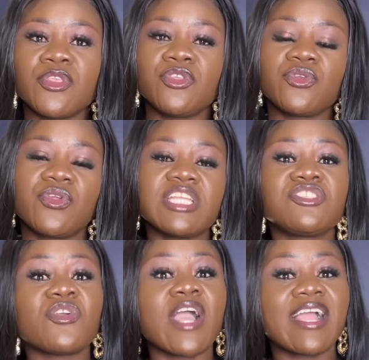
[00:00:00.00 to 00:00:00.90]
You create
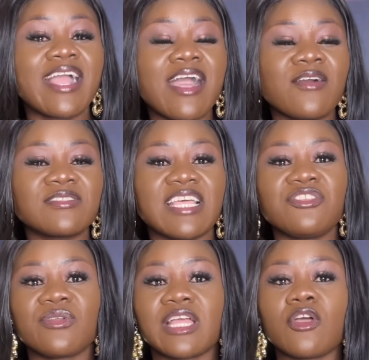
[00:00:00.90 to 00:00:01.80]
your account and
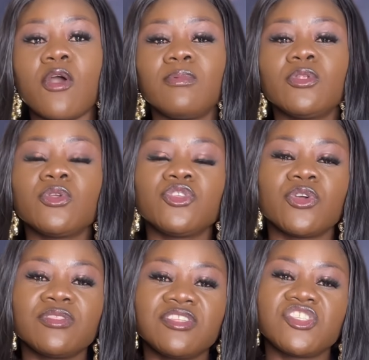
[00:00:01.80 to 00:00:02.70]
you can upload
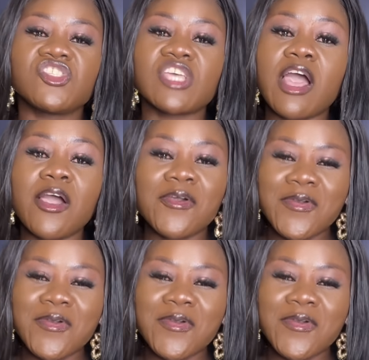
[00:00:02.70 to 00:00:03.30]
your digital